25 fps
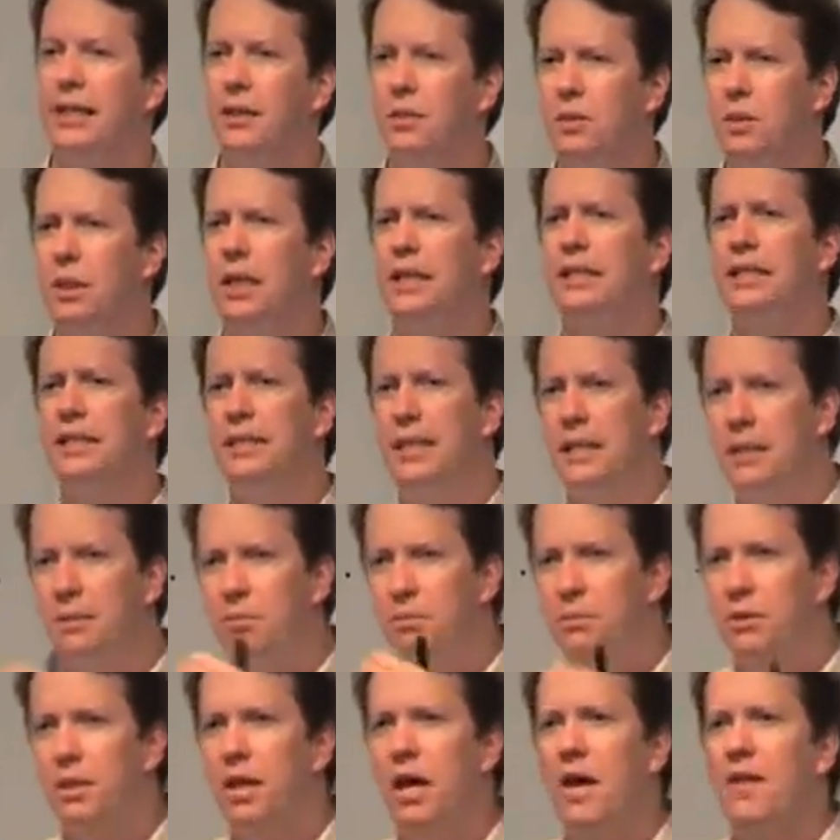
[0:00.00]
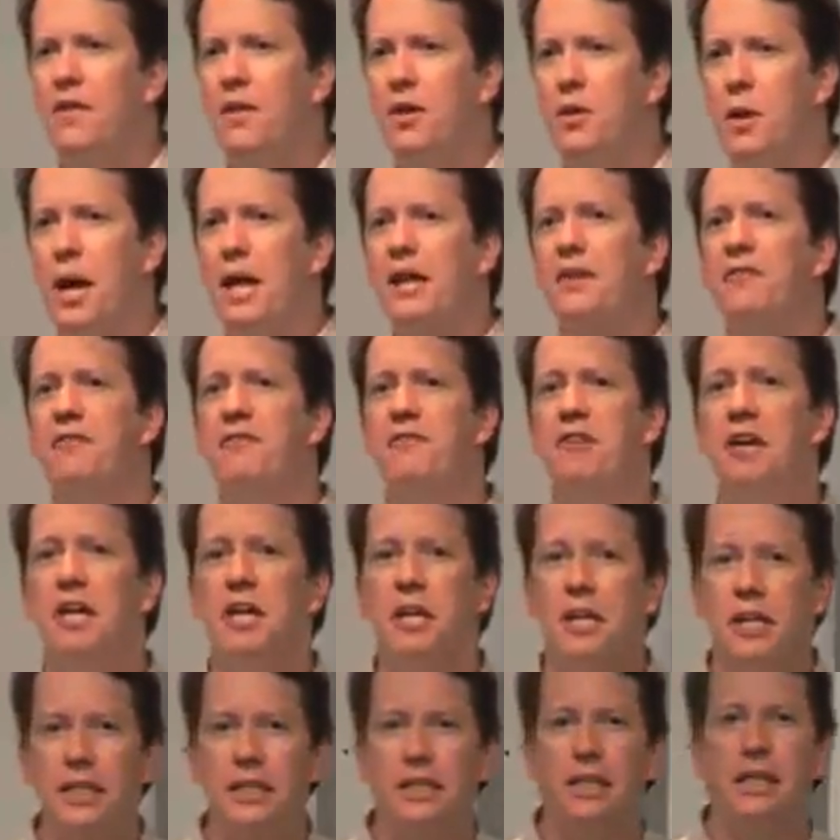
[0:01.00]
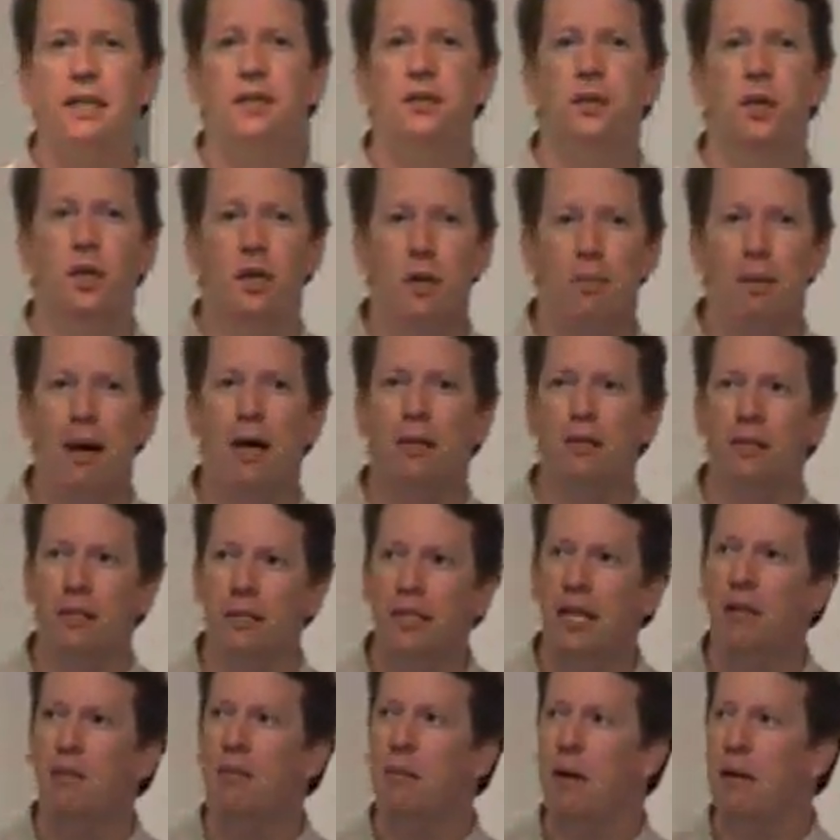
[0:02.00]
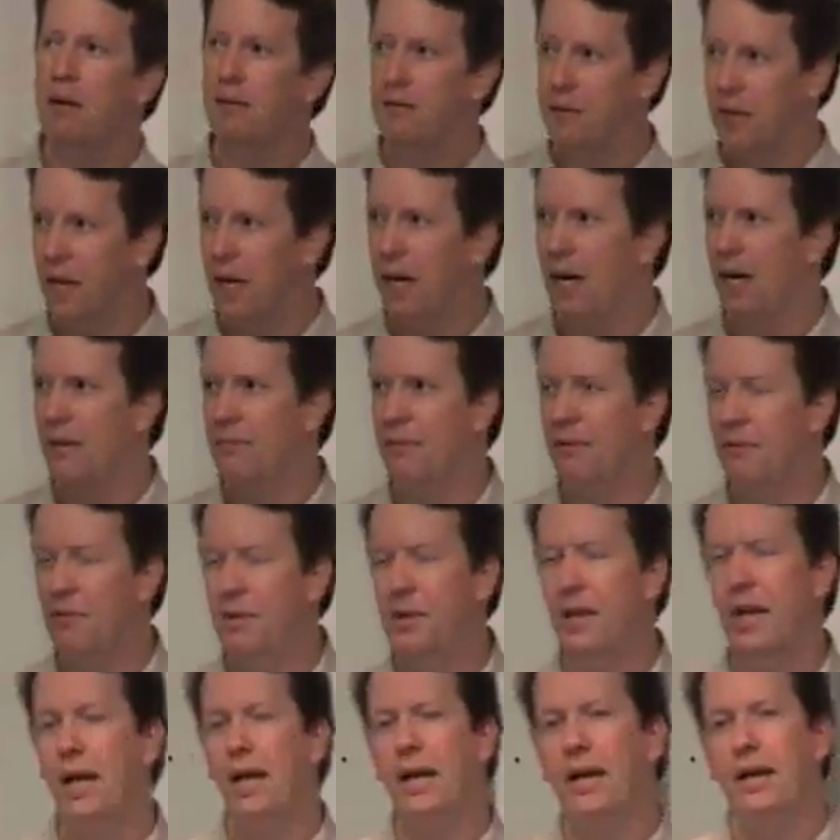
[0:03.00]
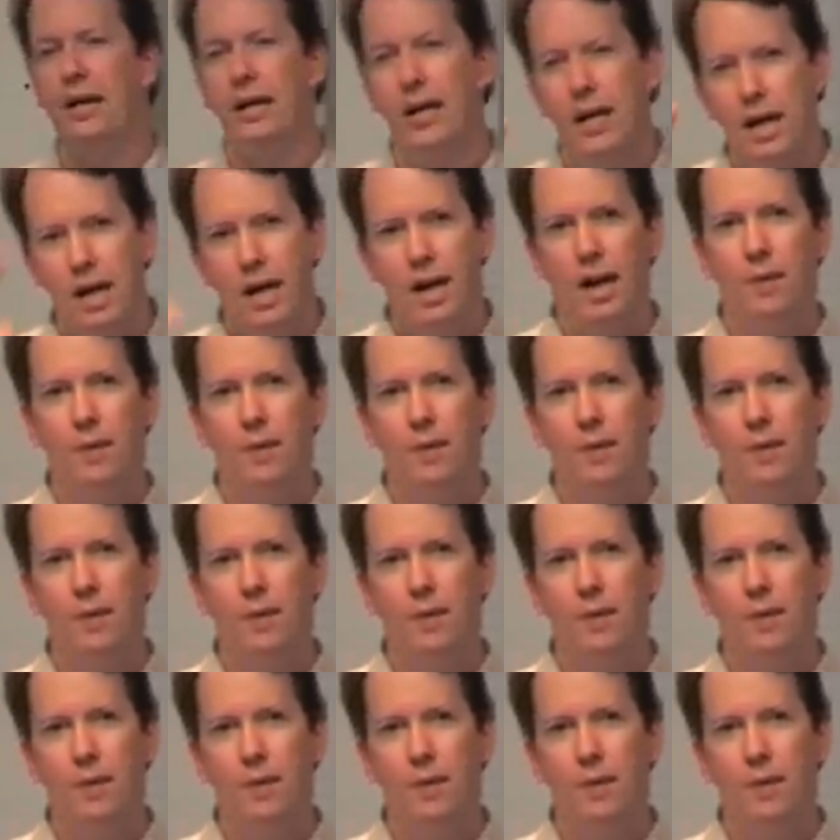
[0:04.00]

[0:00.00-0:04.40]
and it seemed that you had a feeling that it took about the same amount of time every day,